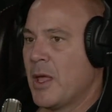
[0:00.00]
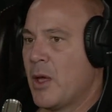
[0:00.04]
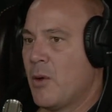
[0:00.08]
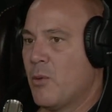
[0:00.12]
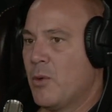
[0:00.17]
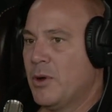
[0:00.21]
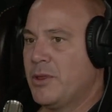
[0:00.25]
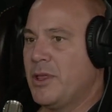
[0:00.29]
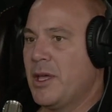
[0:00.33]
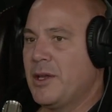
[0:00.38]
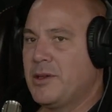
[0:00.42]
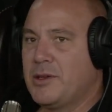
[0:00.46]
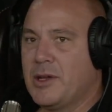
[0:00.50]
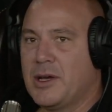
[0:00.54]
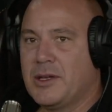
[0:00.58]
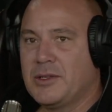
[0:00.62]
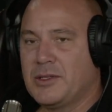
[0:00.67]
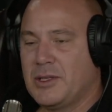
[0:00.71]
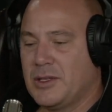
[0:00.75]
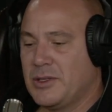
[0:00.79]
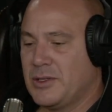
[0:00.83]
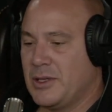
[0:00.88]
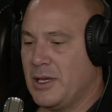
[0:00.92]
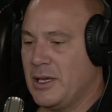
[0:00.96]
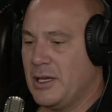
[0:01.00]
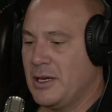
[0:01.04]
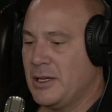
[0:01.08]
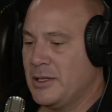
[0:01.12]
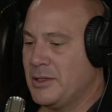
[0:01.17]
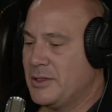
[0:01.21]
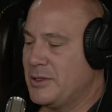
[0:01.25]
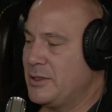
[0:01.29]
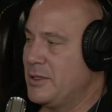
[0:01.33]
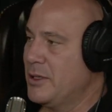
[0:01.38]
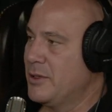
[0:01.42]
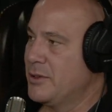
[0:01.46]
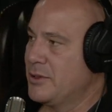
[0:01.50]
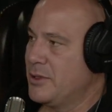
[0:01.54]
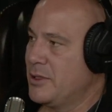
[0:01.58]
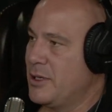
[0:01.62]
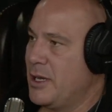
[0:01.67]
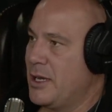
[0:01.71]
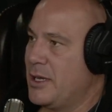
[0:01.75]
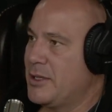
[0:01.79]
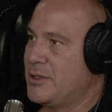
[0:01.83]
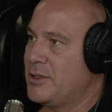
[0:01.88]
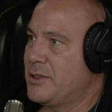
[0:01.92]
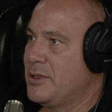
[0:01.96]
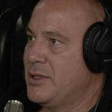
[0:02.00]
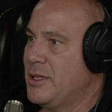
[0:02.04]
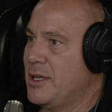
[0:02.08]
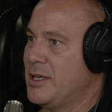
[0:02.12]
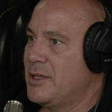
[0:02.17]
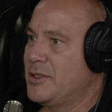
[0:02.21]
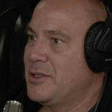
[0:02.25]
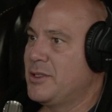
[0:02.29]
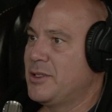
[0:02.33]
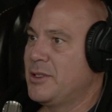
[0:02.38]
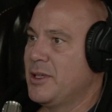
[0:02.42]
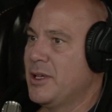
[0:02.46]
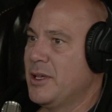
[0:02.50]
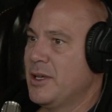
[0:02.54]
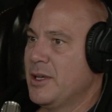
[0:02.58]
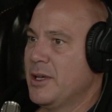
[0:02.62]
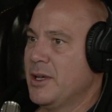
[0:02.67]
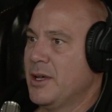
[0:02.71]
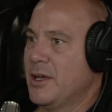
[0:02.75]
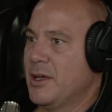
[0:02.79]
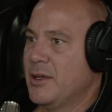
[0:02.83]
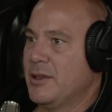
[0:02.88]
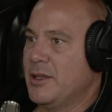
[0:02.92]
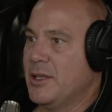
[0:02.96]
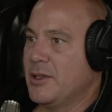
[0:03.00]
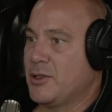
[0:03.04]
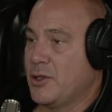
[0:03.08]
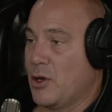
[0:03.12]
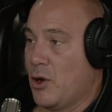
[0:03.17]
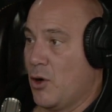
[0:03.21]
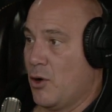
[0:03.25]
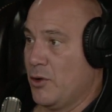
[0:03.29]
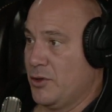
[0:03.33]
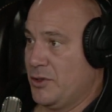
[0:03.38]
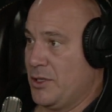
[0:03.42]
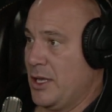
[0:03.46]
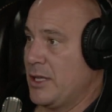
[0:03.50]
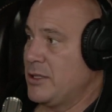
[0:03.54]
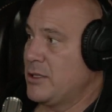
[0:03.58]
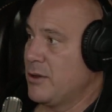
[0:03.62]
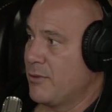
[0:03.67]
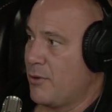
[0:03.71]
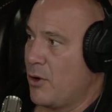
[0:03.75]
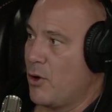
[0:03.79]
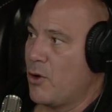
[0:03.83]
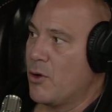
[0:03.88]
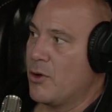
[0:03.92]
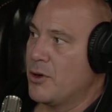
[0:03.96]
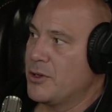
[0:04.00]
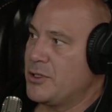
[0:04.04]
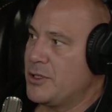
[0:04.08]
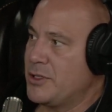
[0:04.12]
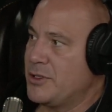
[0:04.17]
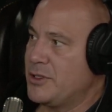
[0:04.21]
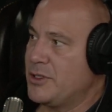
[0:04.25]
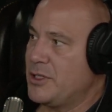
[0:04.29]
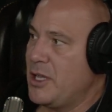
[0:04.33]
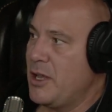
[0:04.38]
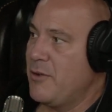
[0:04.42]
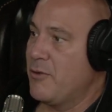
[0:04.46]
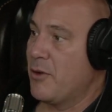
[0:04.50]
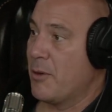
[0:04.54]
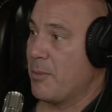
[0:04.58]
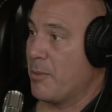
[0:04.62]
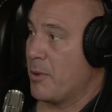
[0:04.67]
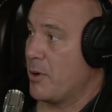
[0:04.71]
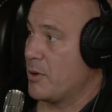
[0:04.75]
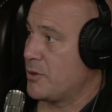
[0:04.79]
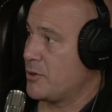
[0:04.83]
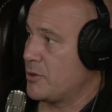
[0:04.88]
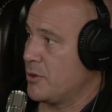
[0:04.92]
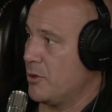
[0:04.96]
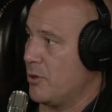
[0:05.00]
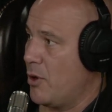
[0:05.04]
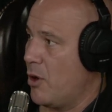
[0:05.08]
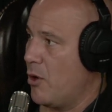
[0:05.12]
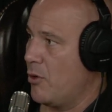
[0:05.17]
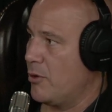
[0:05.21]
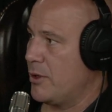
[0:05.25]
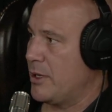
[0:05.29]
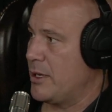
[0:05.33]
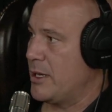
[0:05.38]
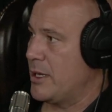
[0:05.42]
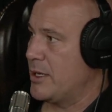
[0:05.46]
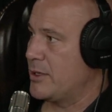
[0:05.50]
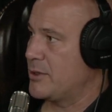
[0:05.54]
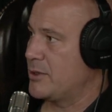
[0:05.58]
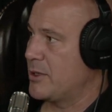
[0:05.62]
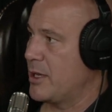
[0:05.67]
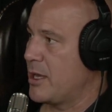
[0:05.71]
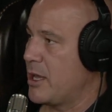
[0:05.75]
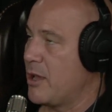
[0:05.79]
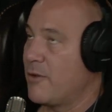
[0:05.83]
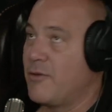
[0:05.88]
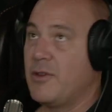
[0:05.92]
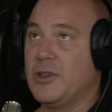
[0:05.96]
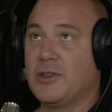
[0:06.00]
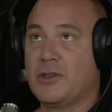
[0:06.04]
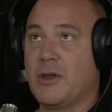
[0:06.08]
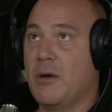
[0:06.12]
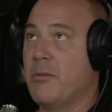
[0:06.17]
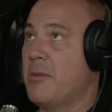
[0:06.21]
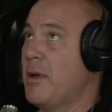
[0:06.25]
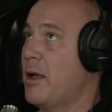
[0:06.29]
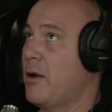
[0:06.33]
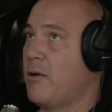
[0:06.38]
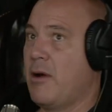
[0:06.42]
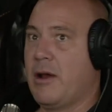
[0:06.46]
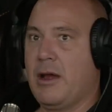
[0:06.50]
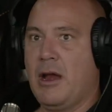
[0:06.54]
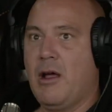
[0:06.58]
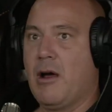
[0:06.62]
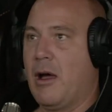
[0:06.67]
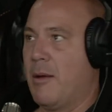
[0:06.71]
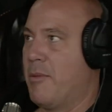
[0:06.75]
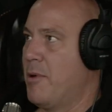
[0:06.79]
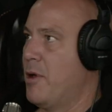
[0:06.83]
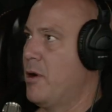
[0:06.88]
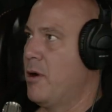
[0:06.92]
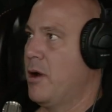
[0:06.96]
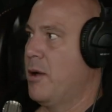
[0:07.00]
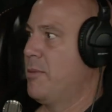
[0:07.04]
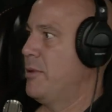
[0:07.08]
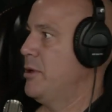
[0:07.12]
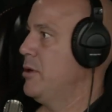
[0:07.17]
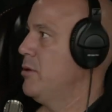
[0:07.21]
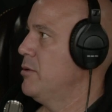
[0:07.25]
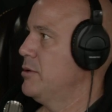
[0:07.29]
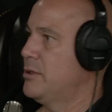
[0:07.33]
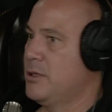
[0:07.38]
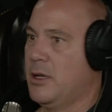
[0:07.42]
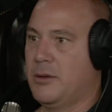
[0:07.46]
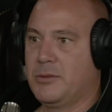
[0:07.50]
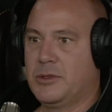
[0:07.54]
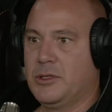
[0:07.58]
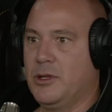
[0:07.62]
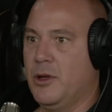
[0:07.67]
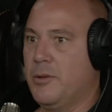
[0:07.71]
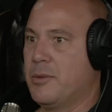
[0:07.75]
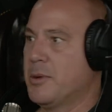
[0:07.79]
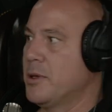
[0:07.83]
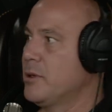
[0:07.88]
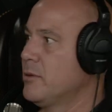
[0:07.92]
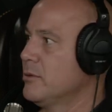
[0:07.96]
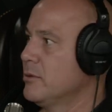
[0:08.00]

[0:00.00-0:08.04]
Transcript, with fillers: What that does is it instills in us this this sense of urgency for personal holiness. Like if he's coming back right now, I better not be doing something stupid,